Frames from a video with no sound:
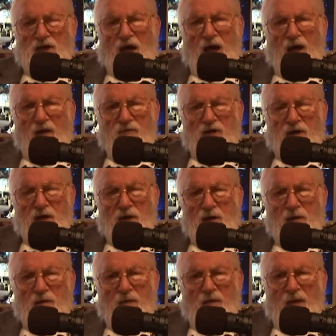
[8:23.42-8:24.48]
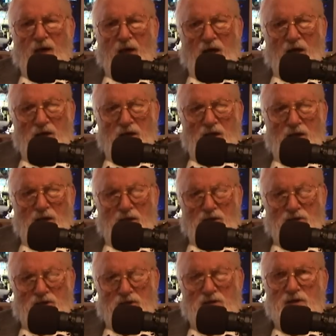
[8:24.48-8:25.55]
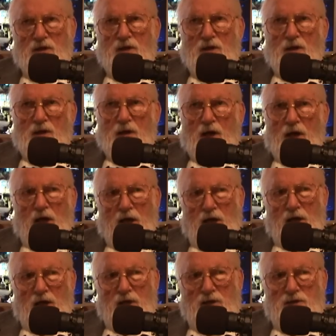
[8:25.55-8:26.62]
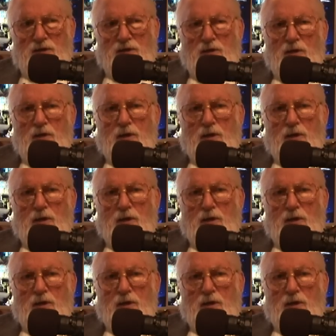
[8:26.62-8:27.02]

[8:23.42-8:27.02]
having, and he lists, AIDS,